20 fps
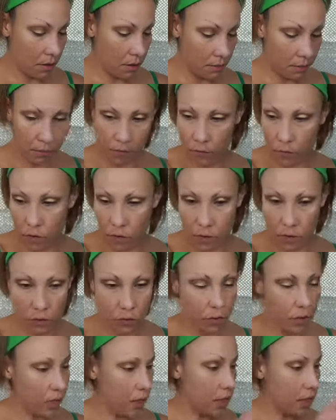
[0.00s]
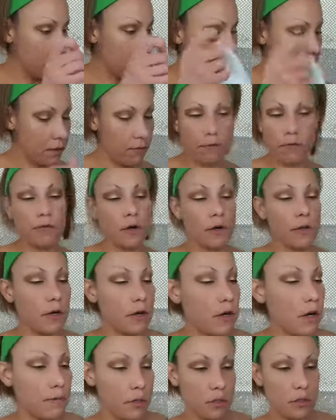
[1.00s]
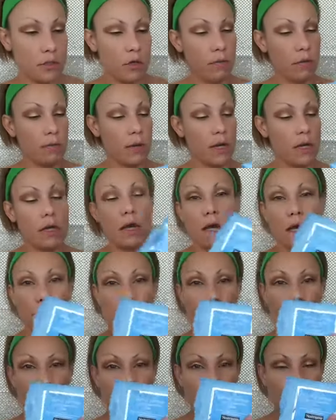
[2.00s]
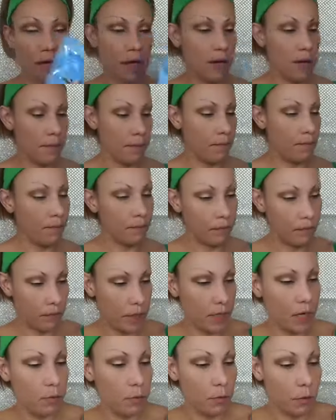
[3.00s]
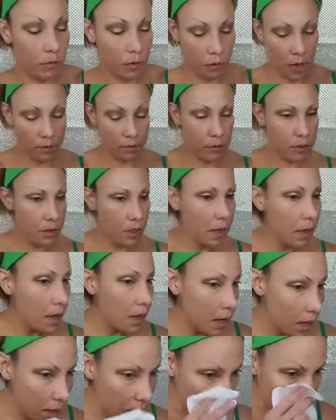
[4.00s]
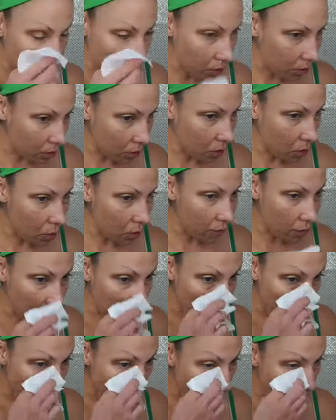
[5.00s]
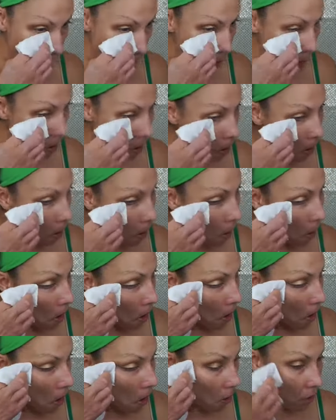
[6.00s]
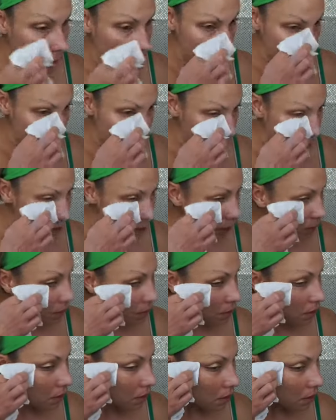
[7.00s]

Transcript: Before doing anything further, I'm just grabbing my Neutrogena makeup remover wipes, and I'm going to go over all this nonsense.